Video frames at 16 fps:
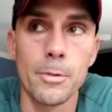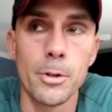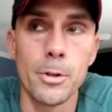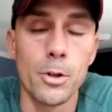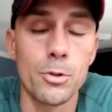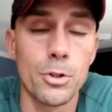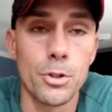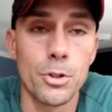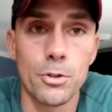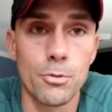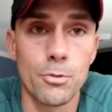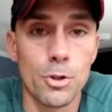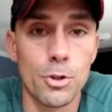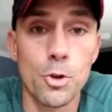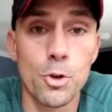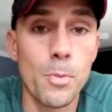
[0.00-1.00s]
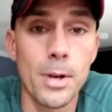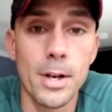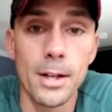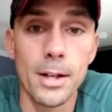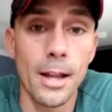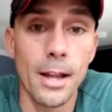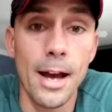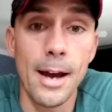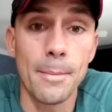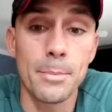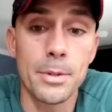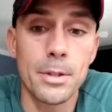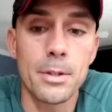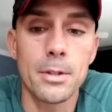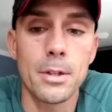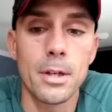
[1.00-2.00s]
just 2-minute
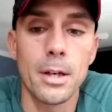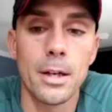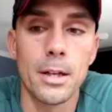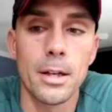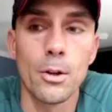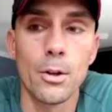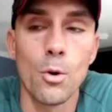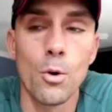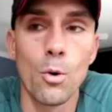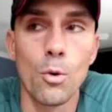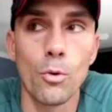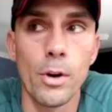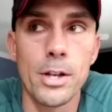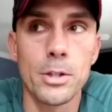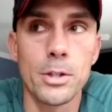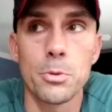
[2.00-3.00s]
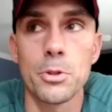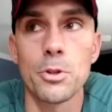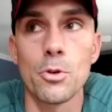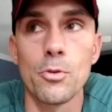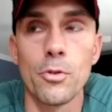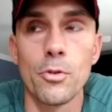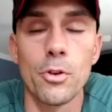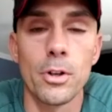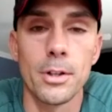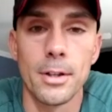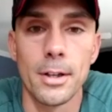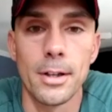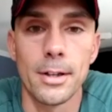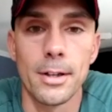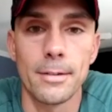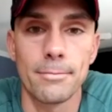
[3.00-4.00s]
laps and the whole race was over in
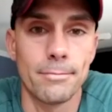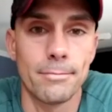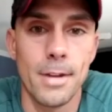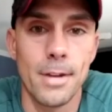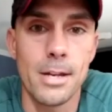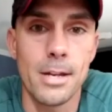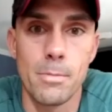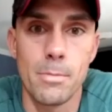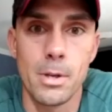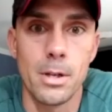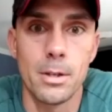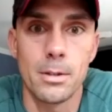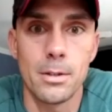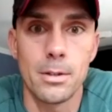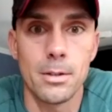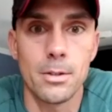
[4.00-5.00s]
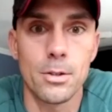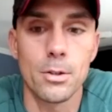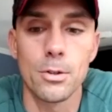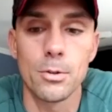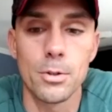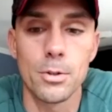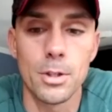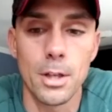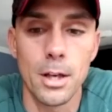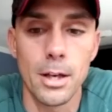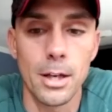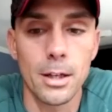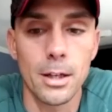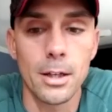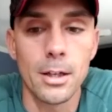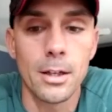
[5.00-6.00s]
like 8 minutes. So it was
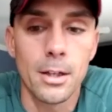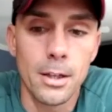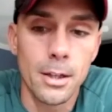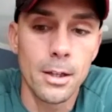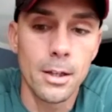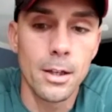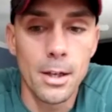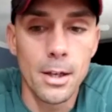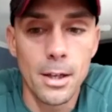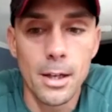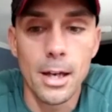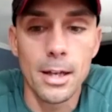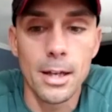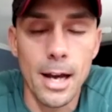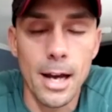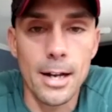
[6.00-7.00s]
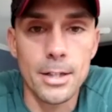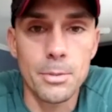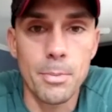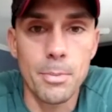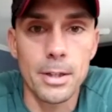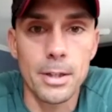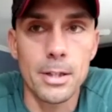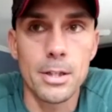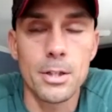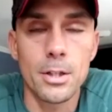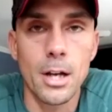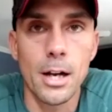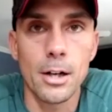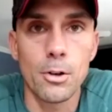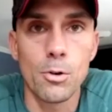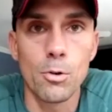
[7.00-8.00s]
like, in that aspect, it's
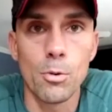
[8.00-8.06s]
kind of cool.